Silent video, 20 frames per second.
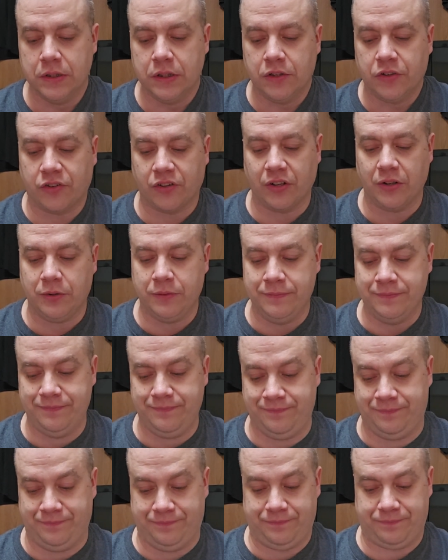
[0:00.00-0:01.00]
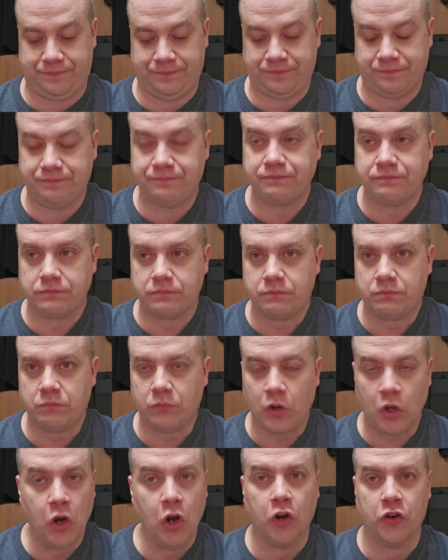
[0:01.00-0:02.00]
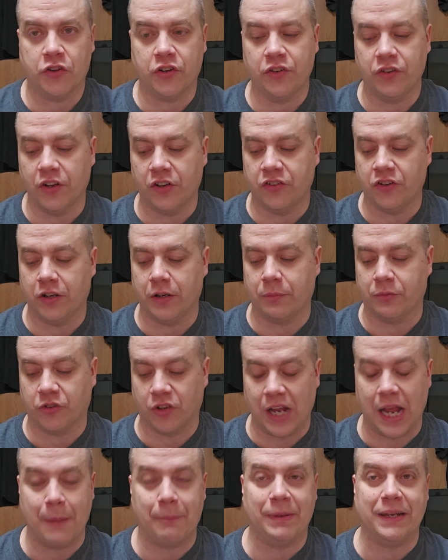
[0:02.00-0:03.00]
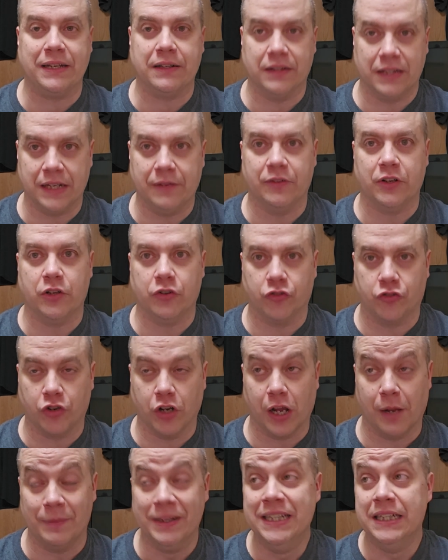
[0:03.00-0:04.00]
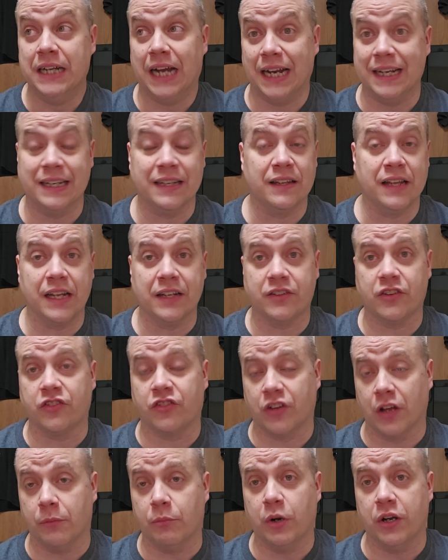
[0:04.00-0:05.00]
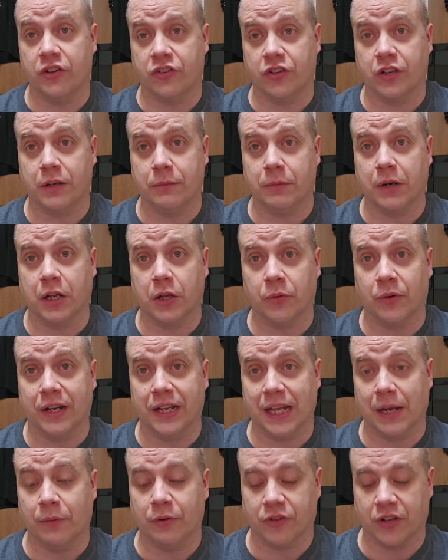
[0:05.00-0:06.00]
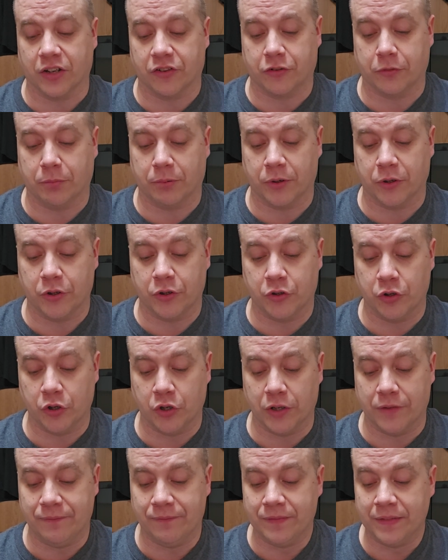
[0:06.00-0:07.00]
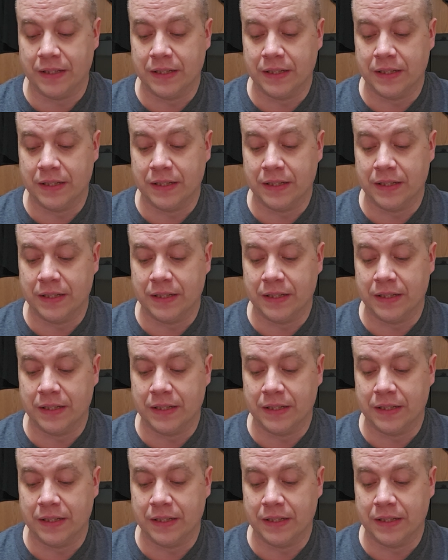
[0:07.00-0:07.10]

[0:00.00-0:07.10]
So, Arthur does end up snapping, leaving his job. I did like the subway scene, by the way. That was actually pretty good.